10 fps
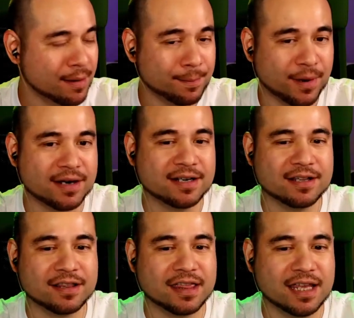But
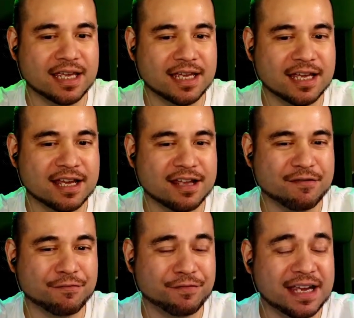the
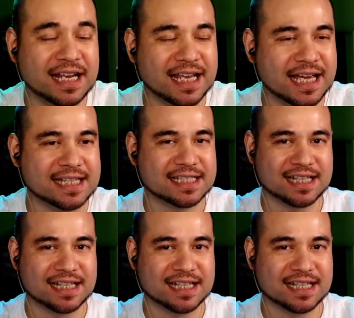feeling is